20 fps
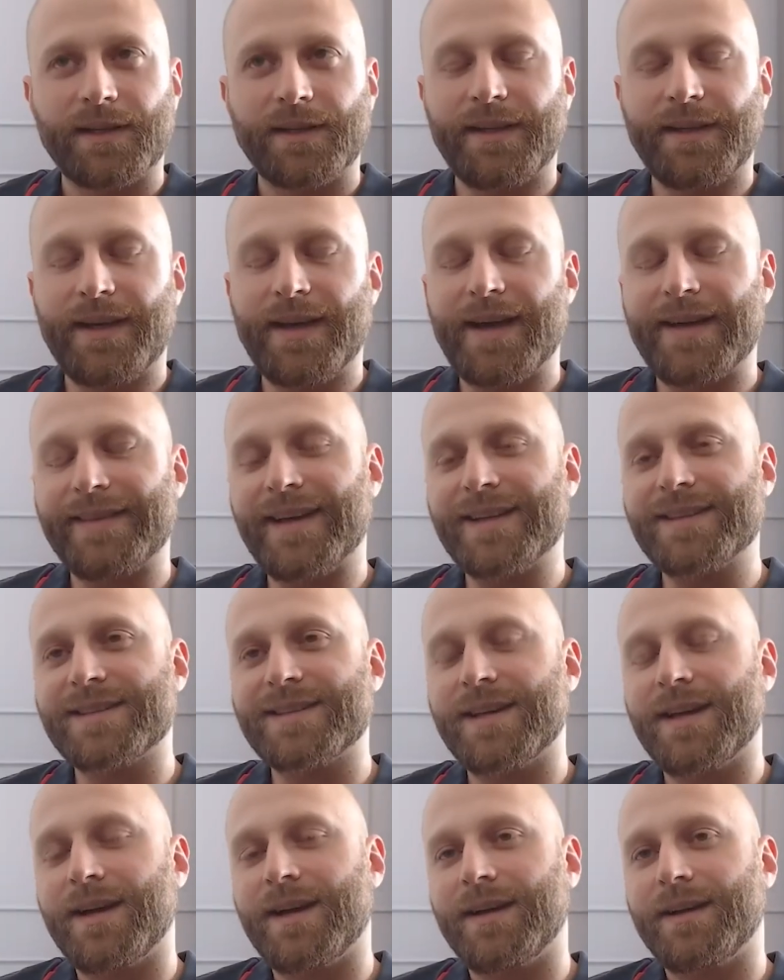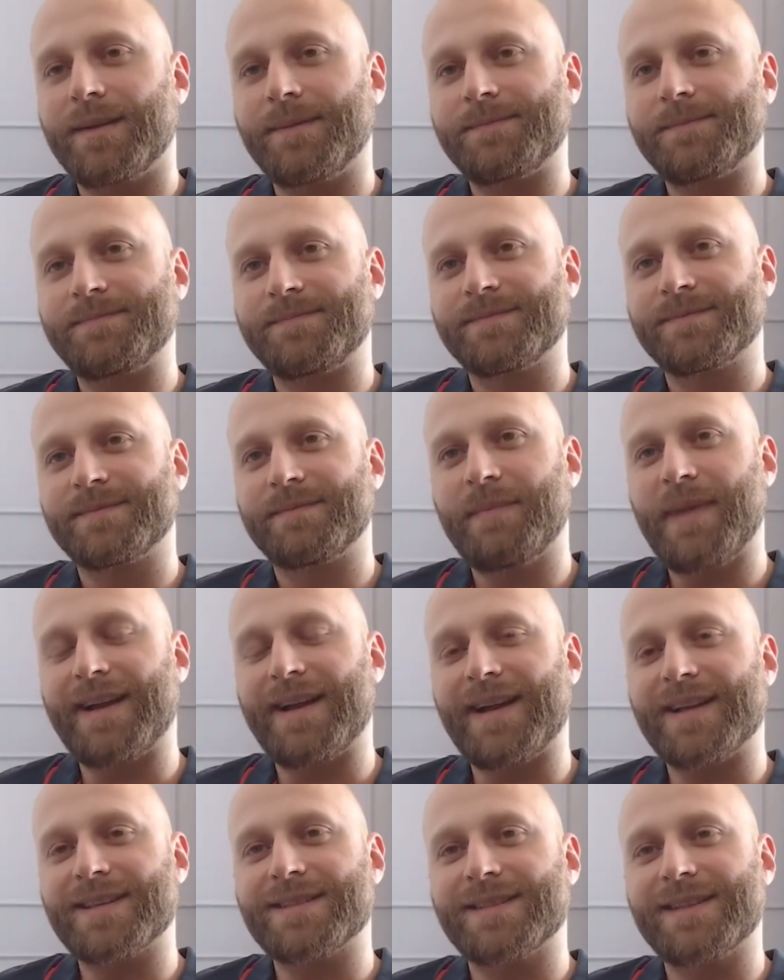Yeah, that's uh
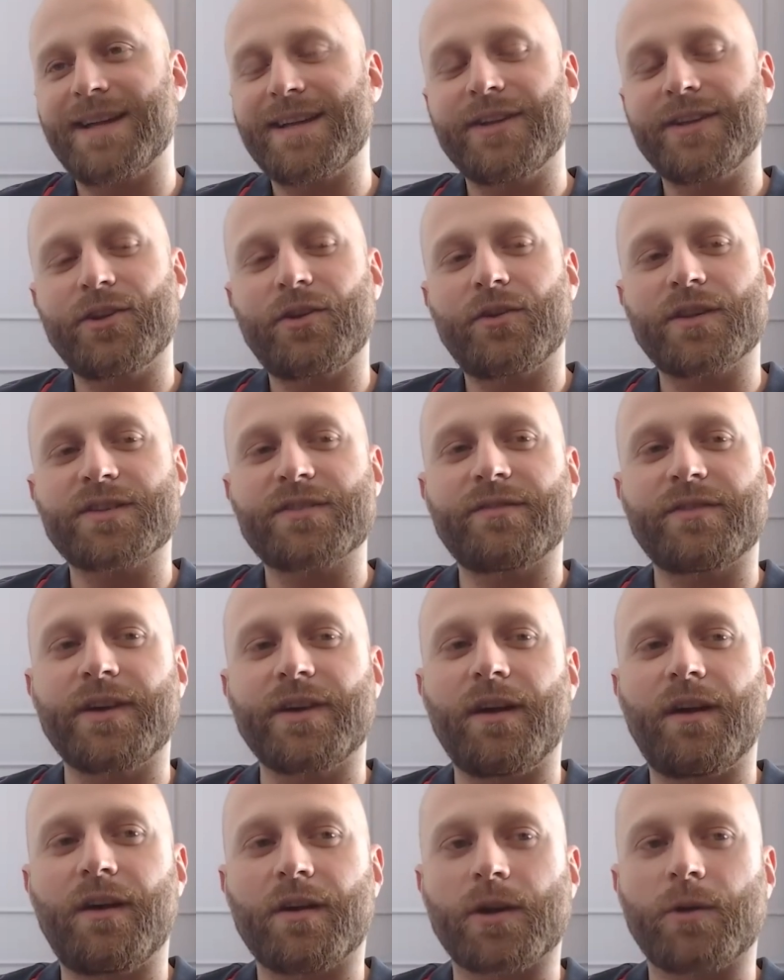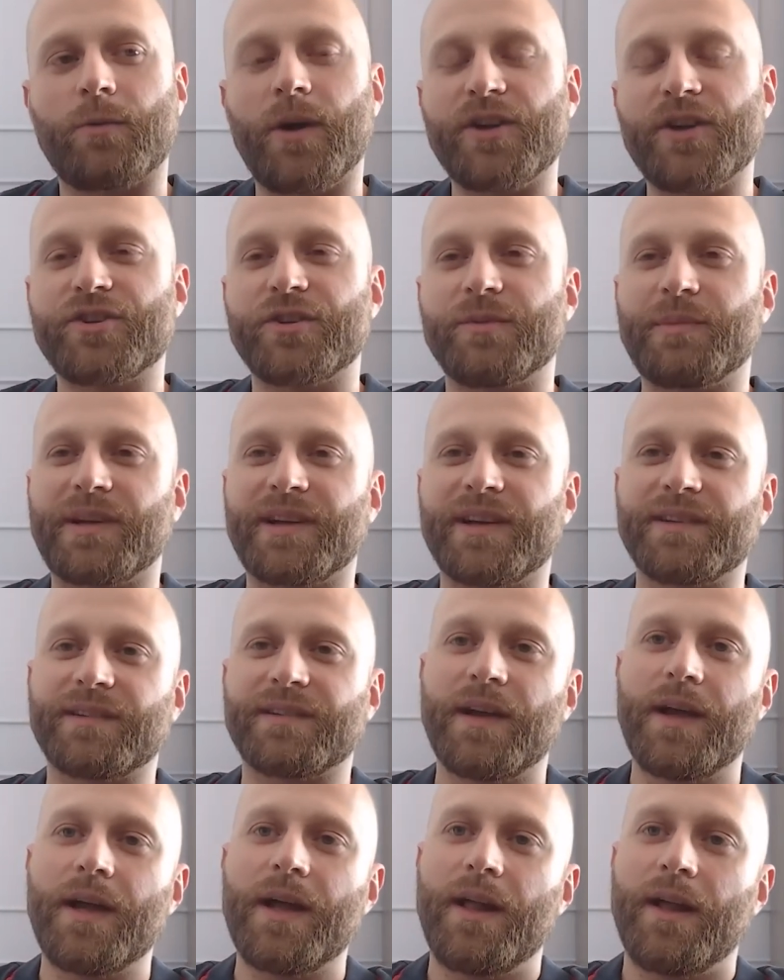man, that's that you know, it's a very hard question
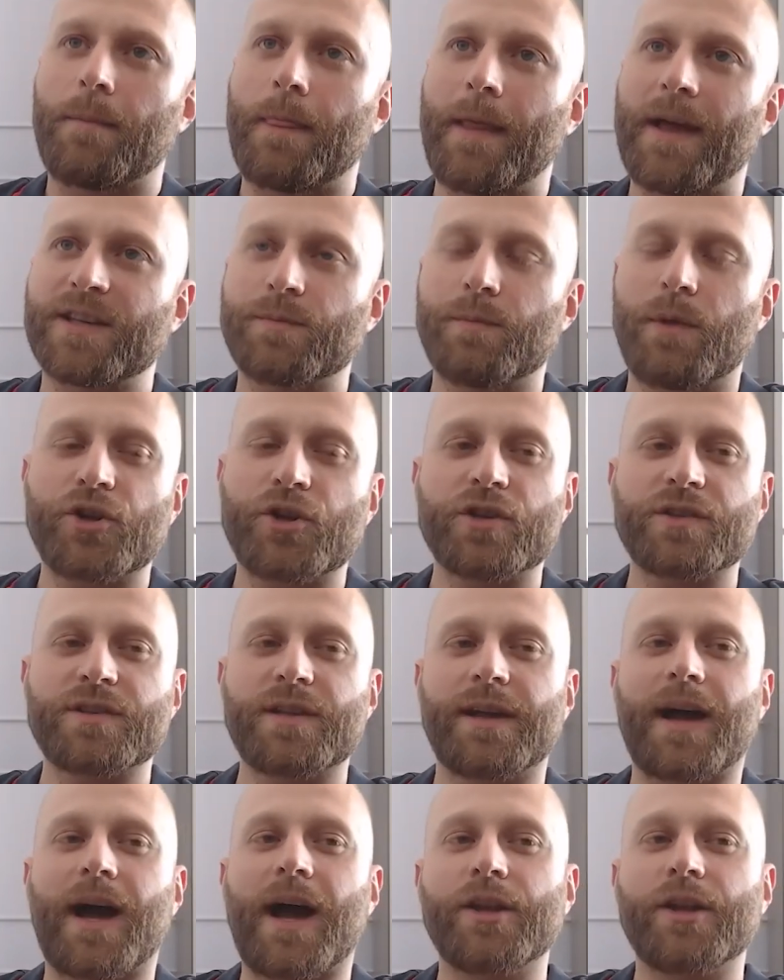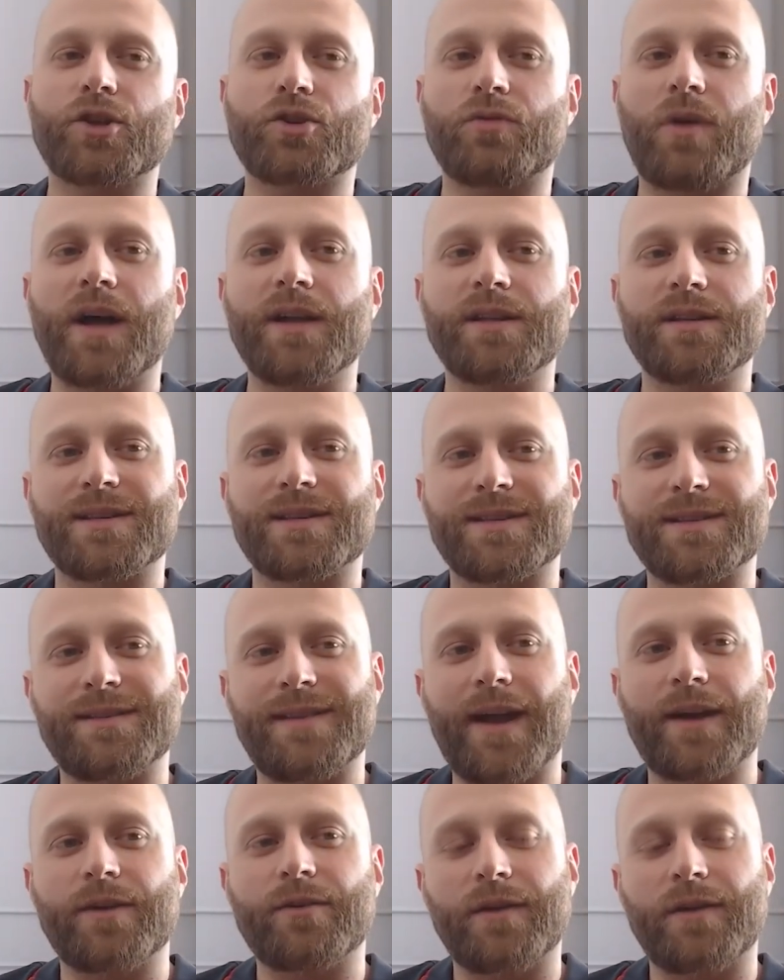because as much as like I try to
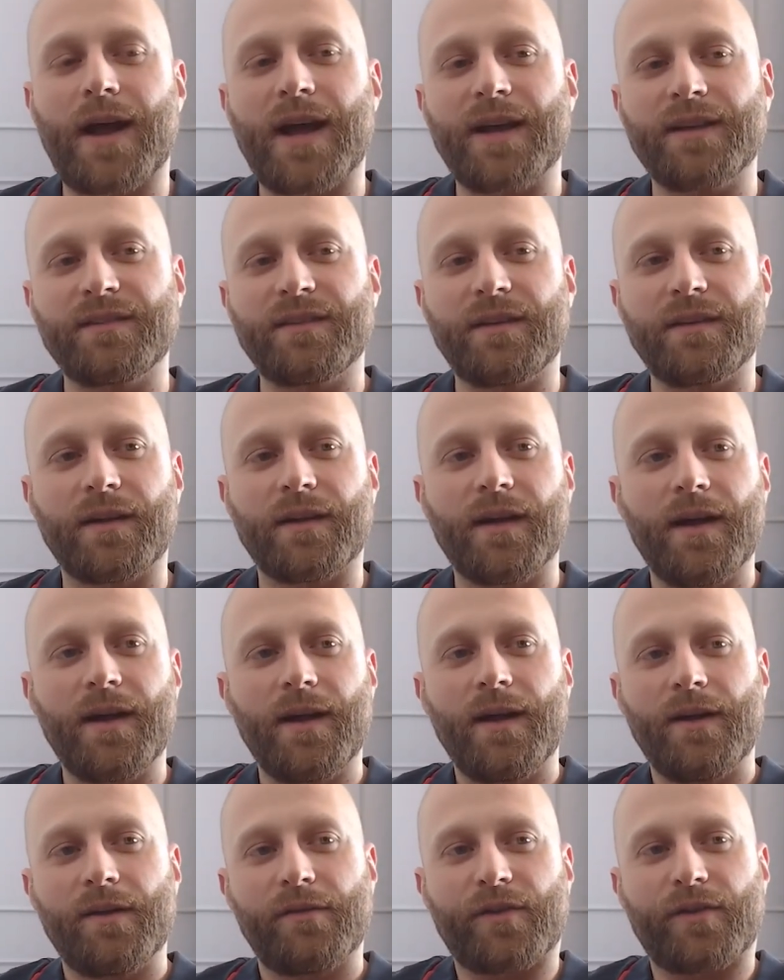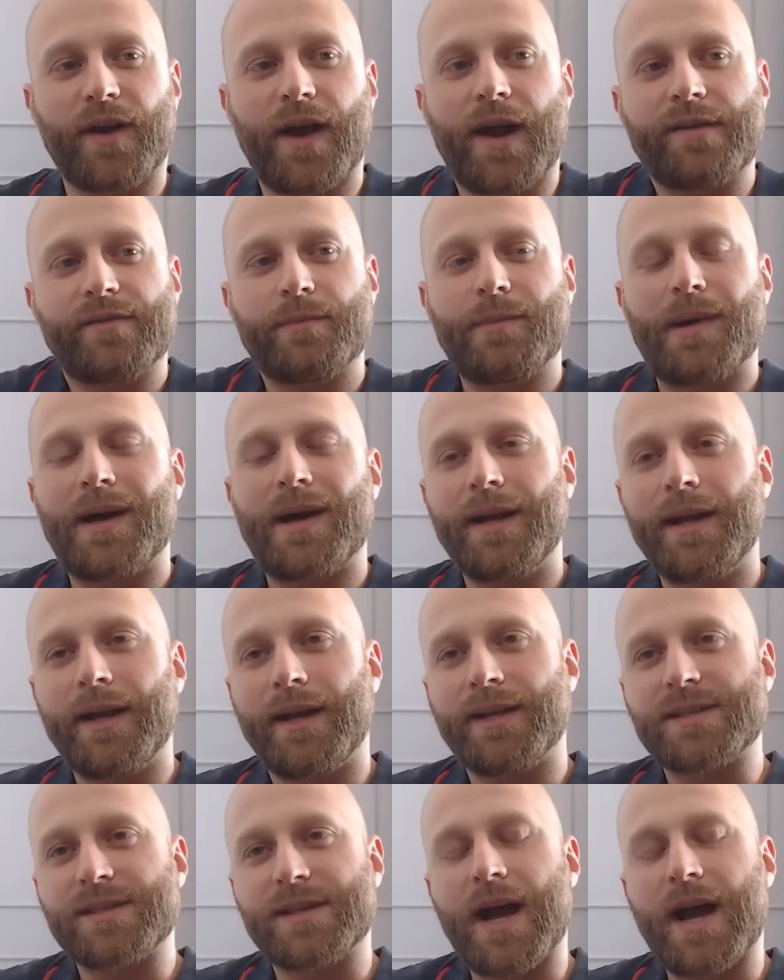standardize it for everybody,
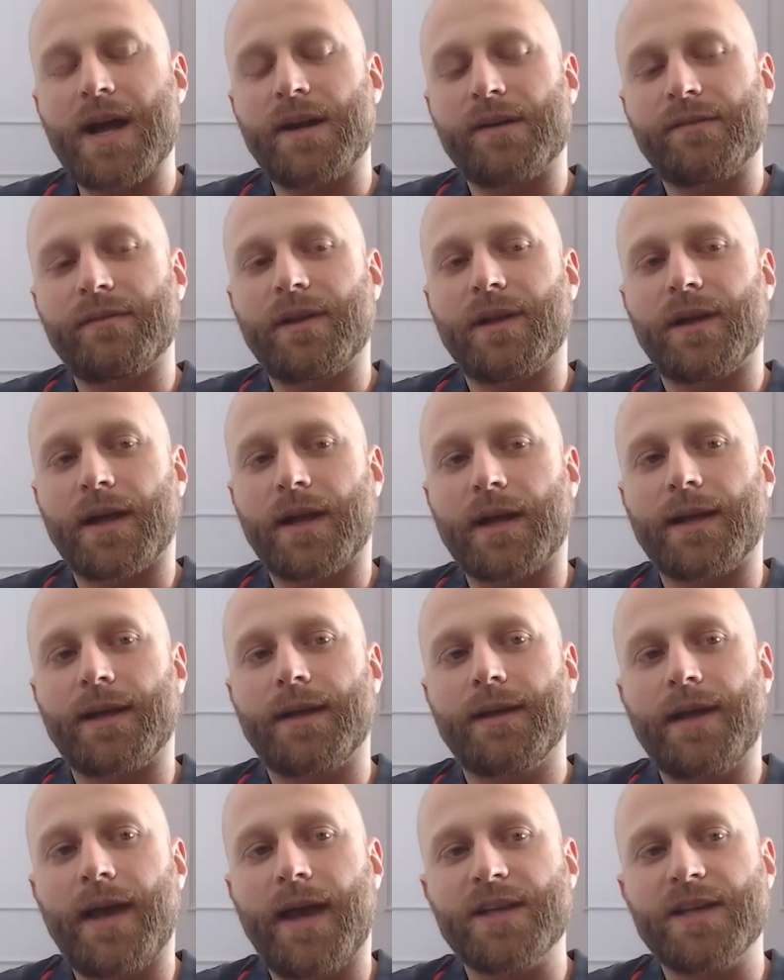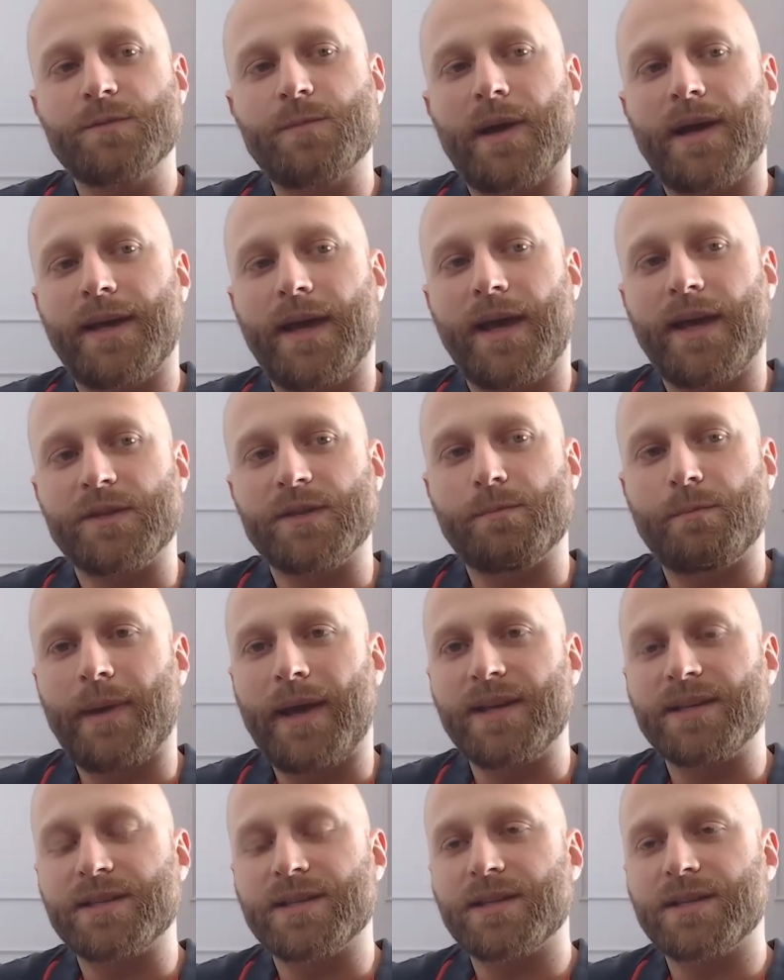it's kind of like a case by case
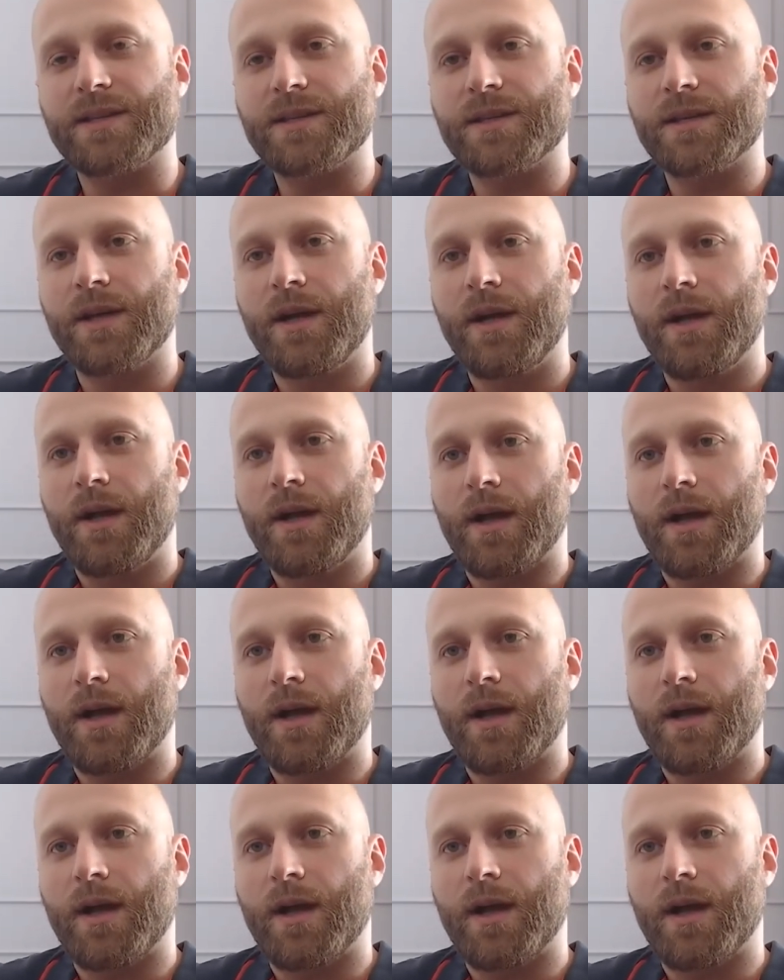basis.